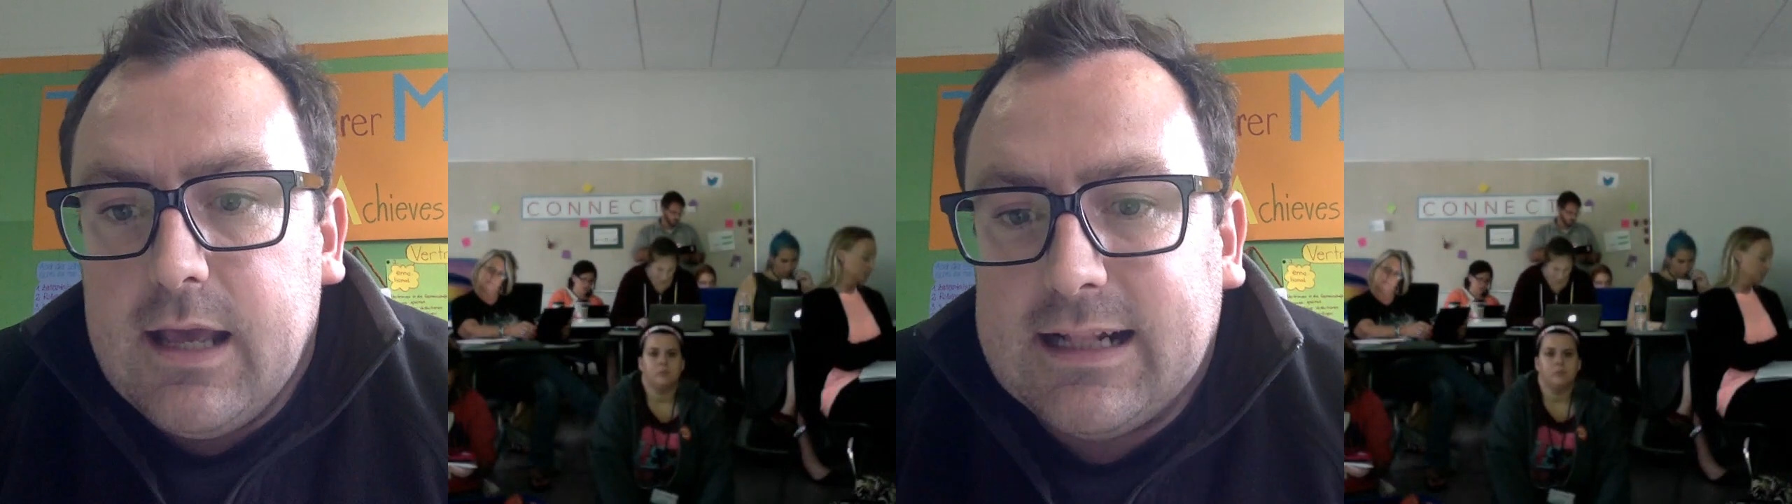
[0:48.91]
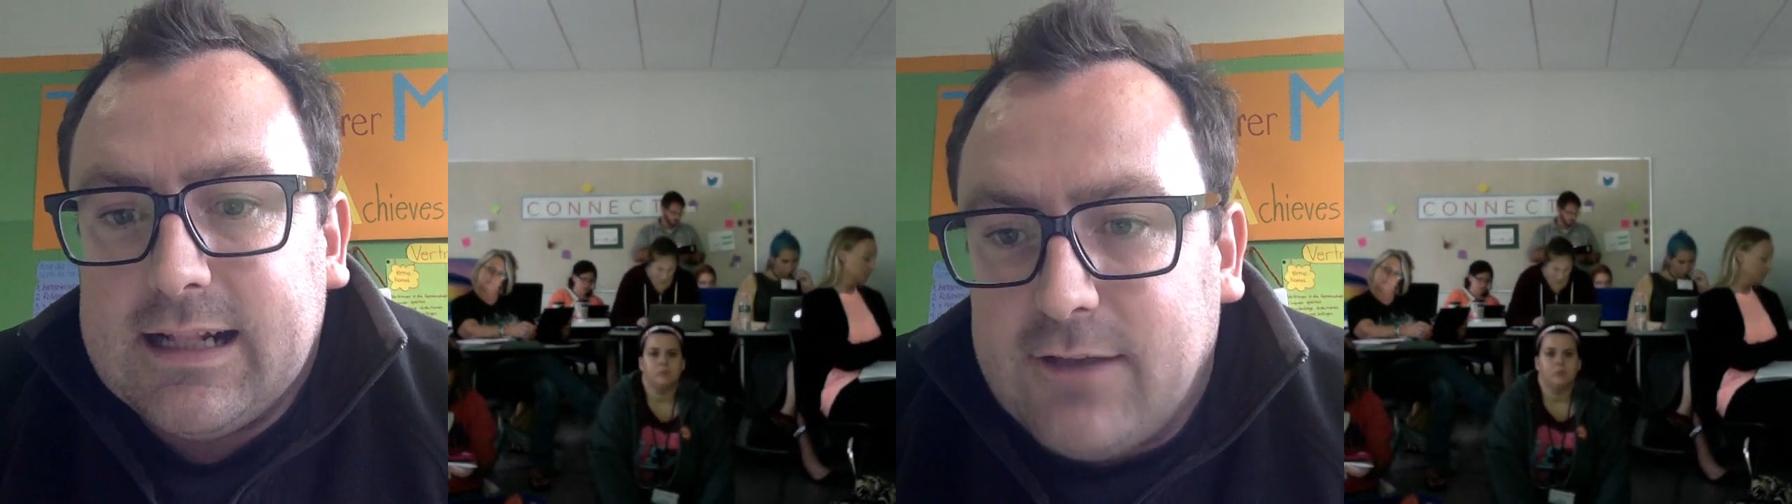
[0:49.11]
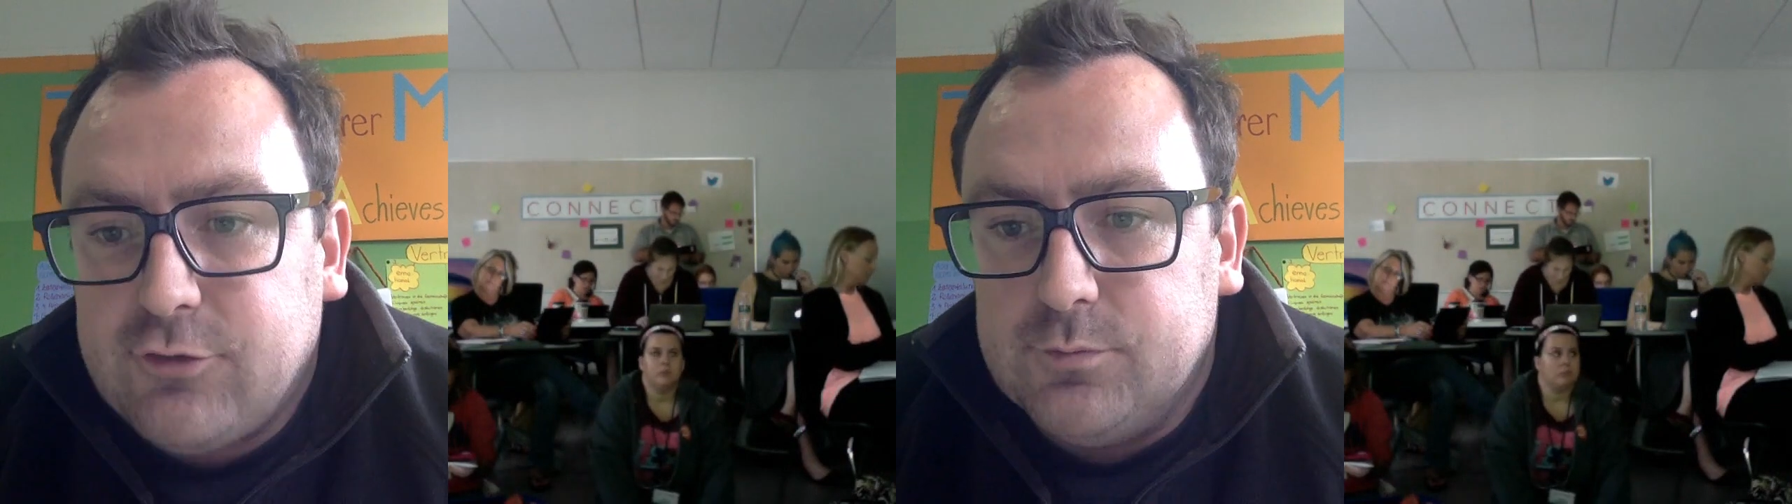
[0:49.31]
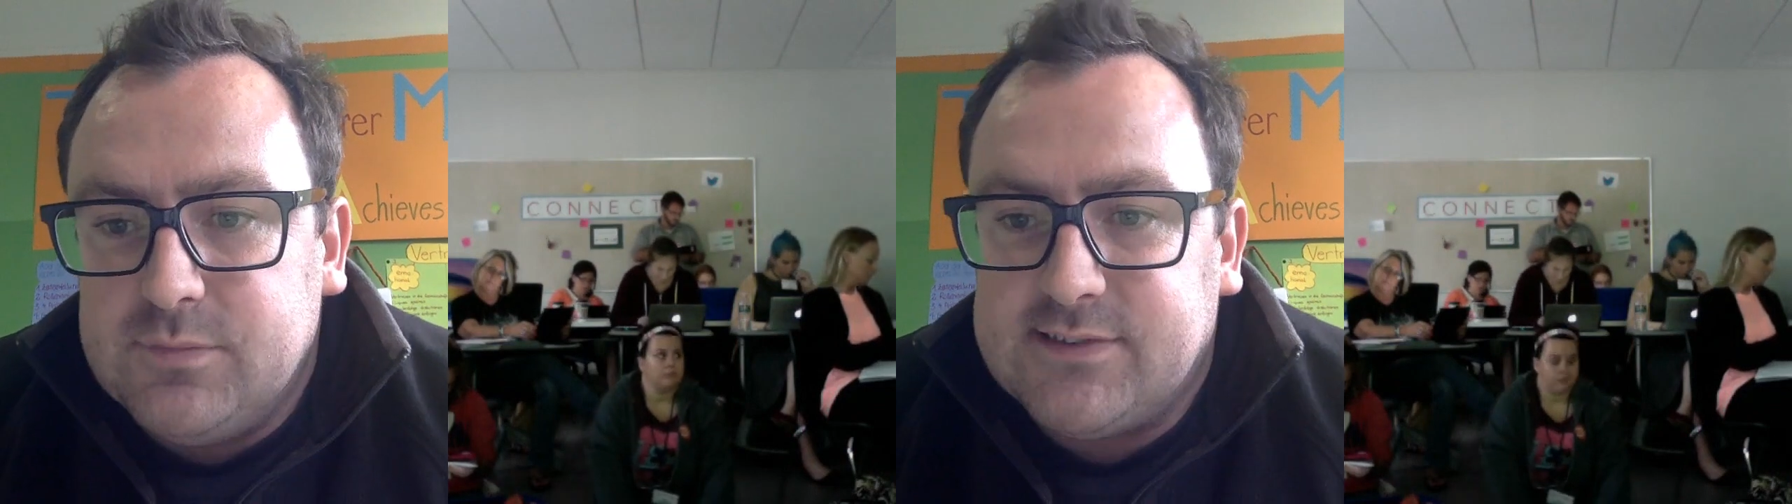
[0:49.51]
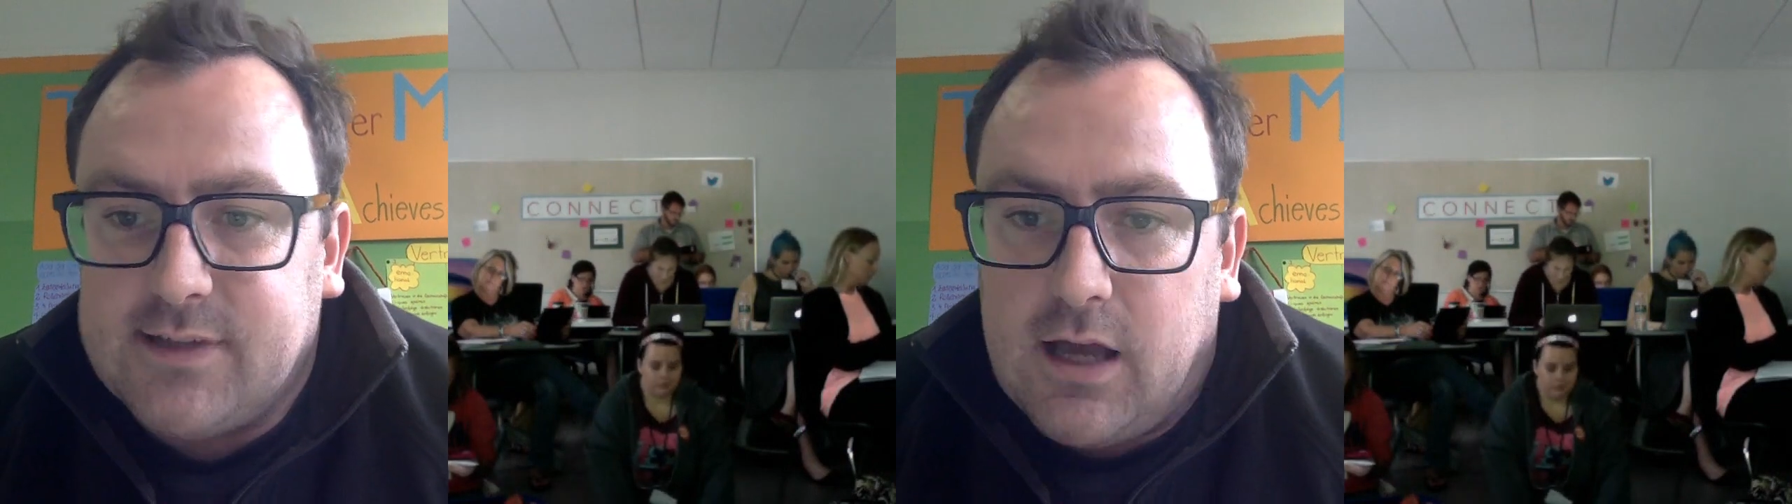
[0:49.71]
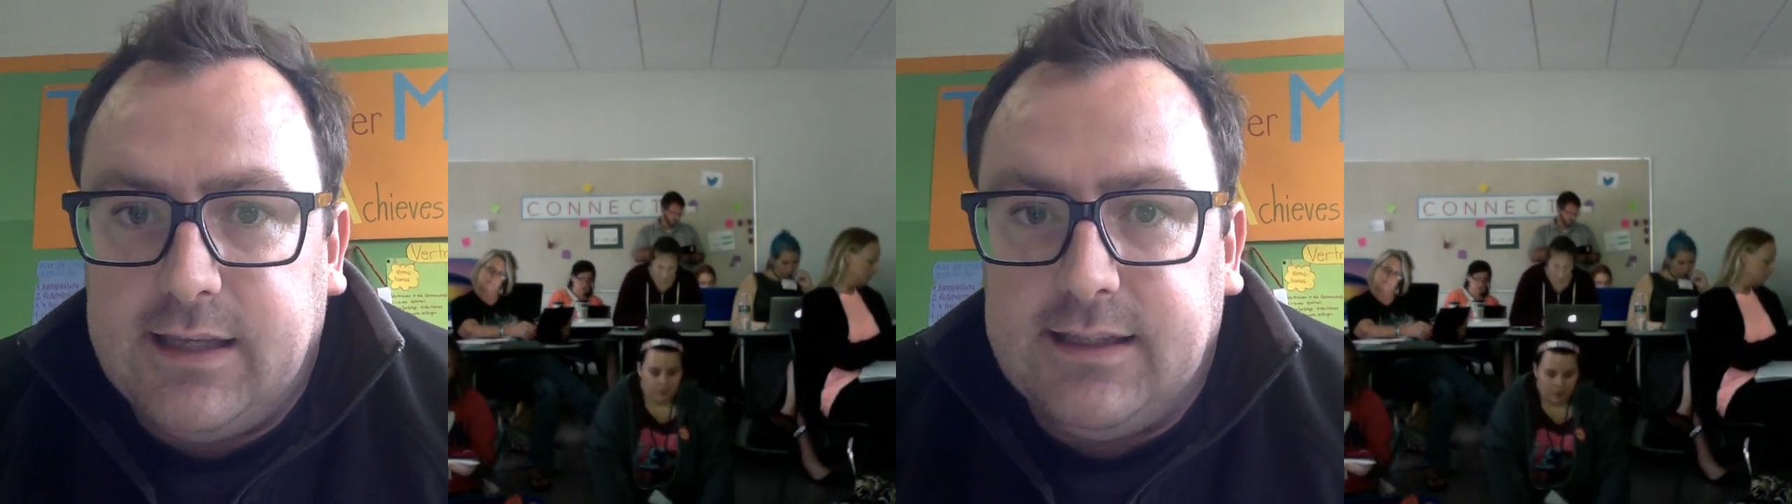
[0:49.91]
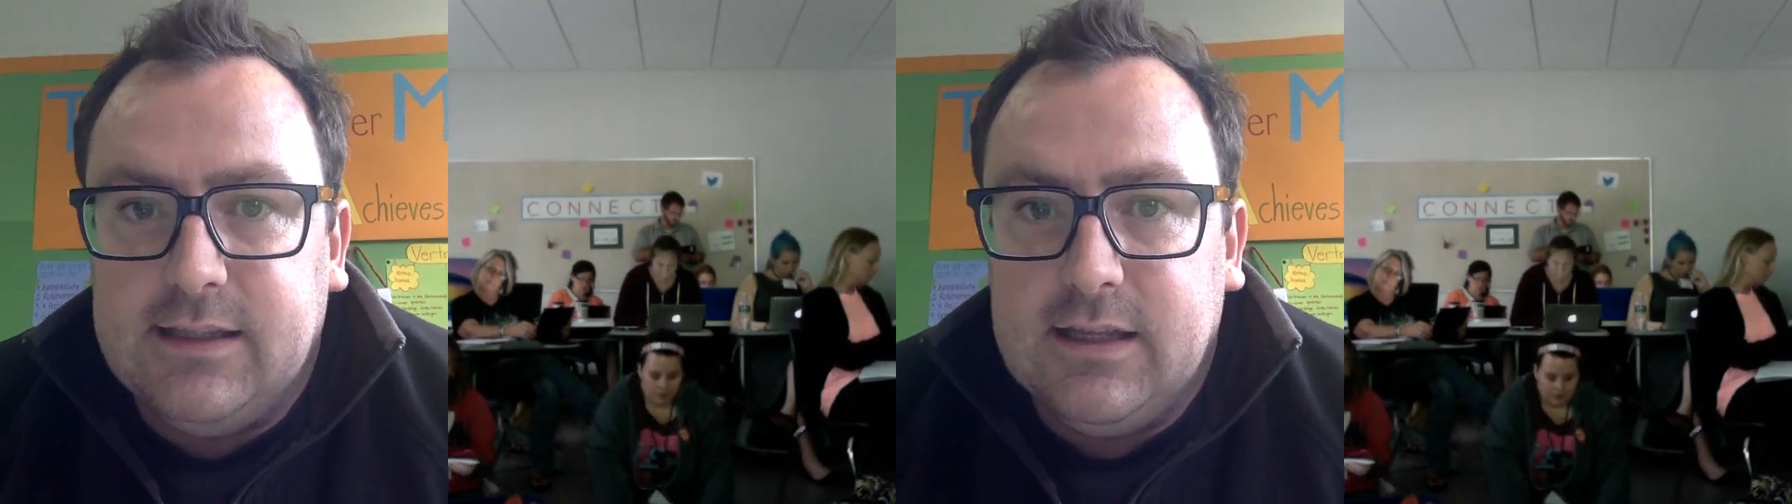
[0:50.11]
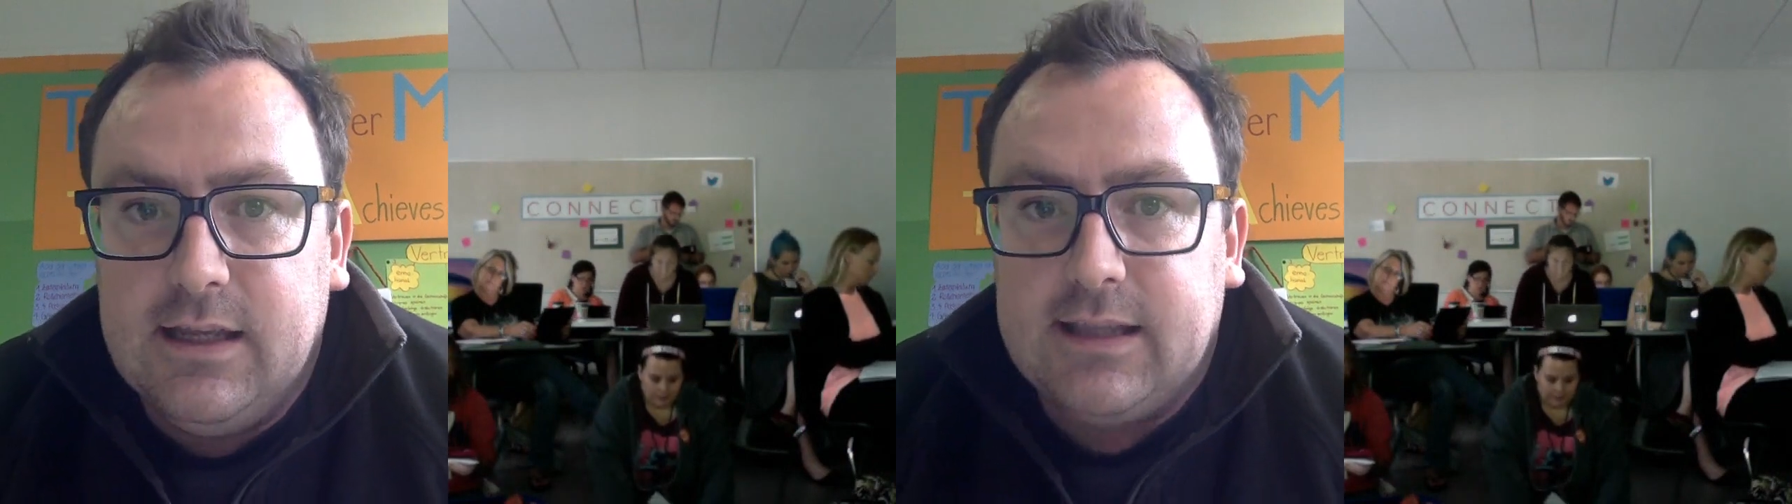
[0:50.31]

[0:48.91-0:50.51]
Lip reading: classroom design